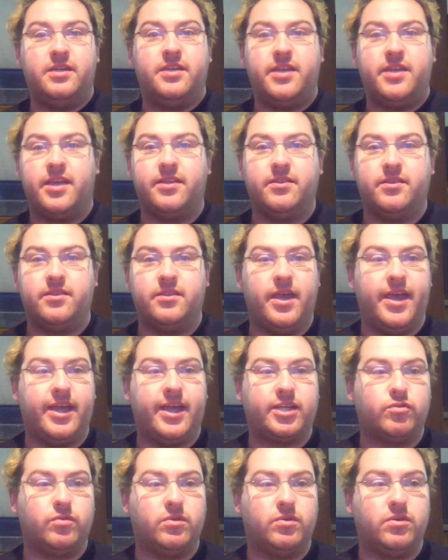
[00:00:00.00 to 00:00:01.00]
in the
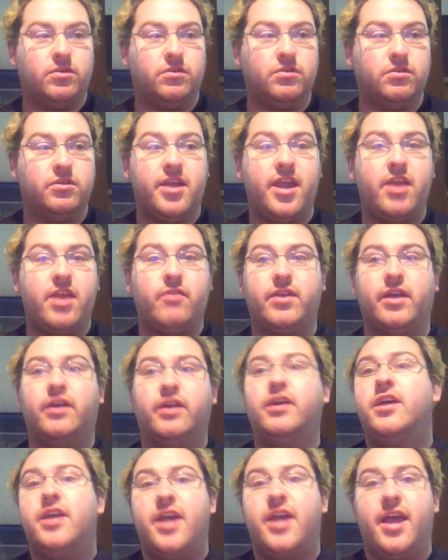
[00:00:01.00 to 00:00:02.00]
actual area.
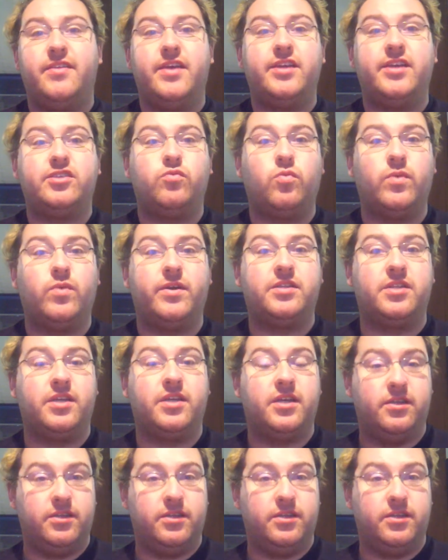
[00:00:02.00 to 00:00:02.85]
And that's what